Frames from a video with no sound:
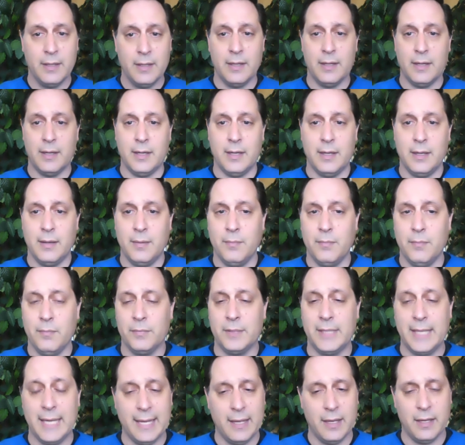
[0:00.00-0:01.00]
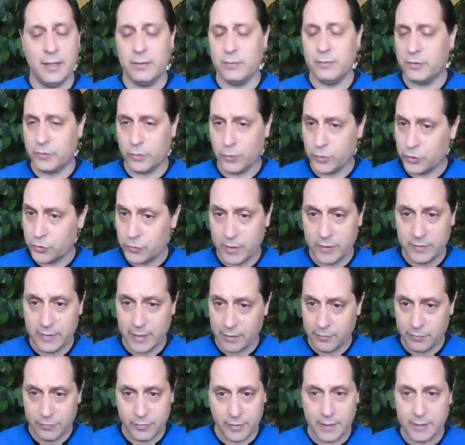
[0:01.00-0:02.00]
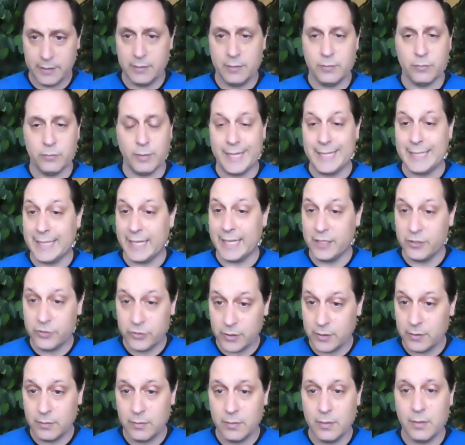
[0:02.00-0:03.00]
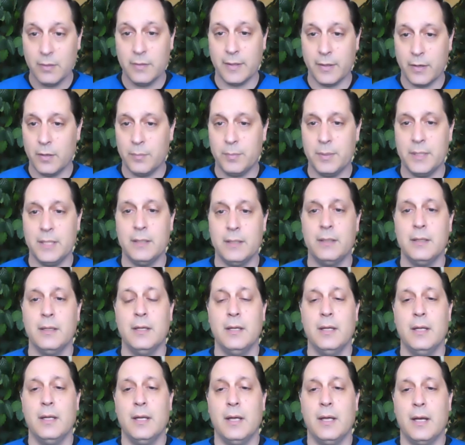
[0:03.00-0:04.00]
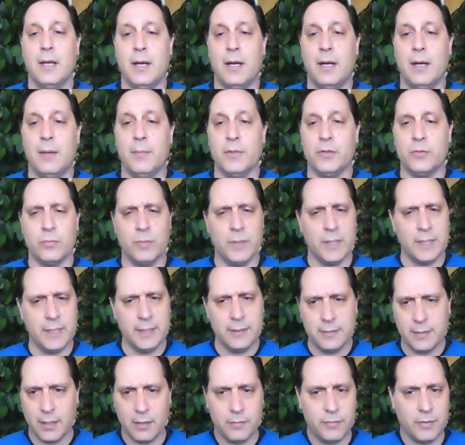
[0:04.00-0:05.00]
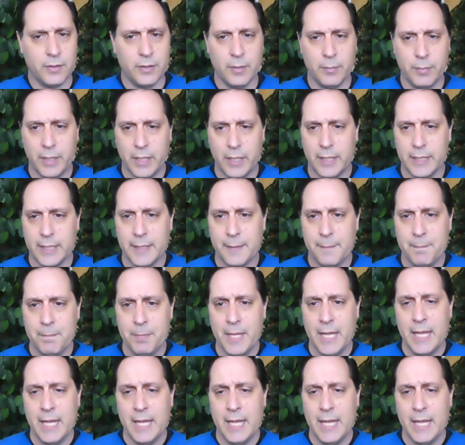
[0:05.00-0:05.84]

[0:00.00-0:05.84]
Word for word: Um, uh, surgery is not fun. Radiation therapy um, is really tough on the body.